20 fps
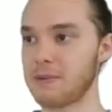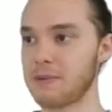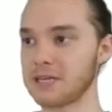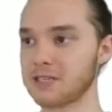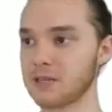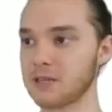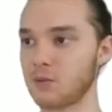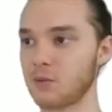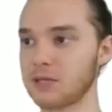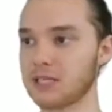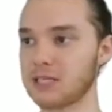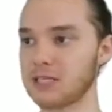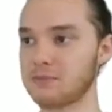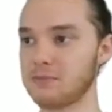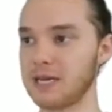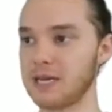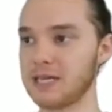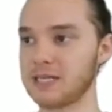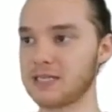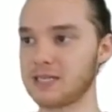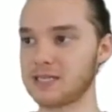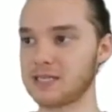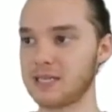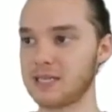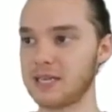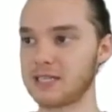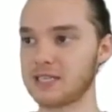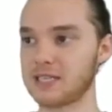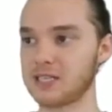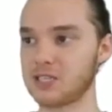And basically what this means
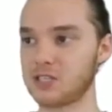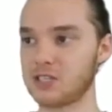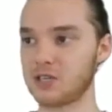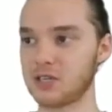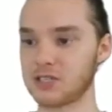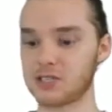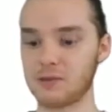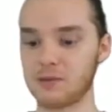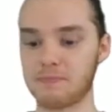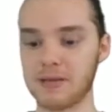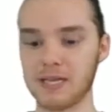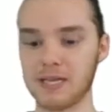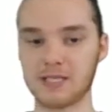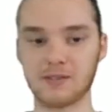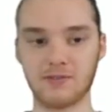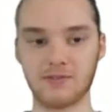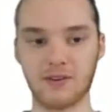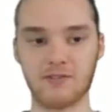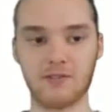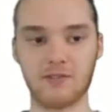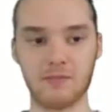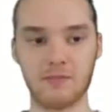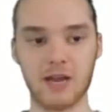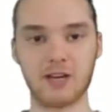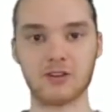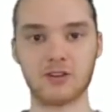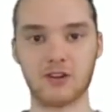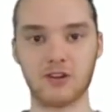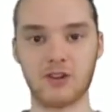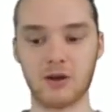is this is just the piece of
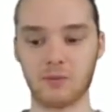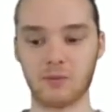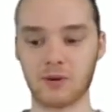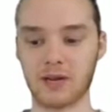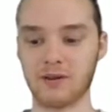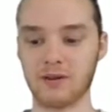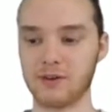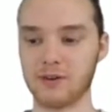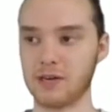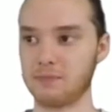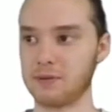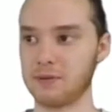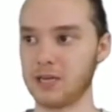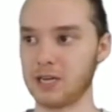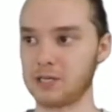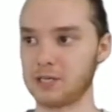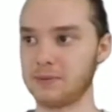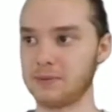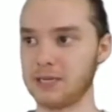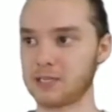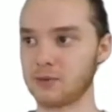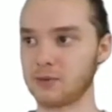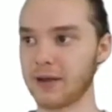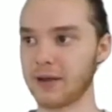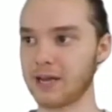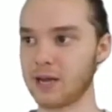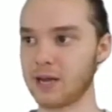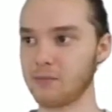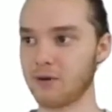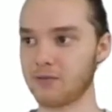information that we're giving to PHP. So
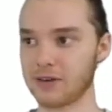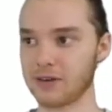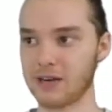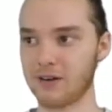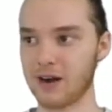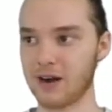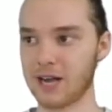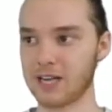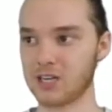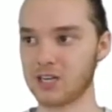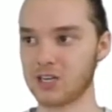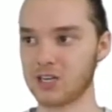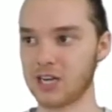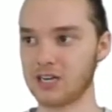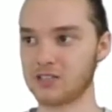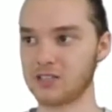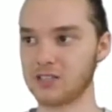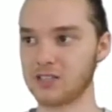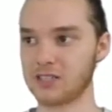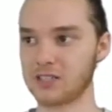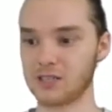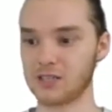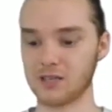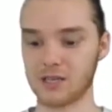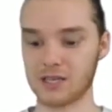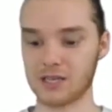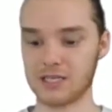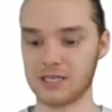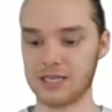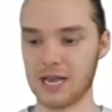I could come over here and I could change this to
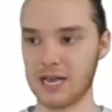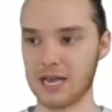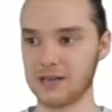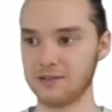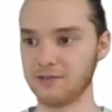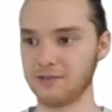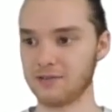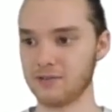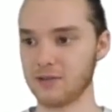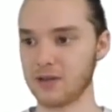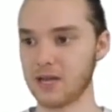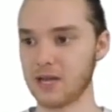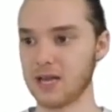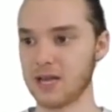like Dave.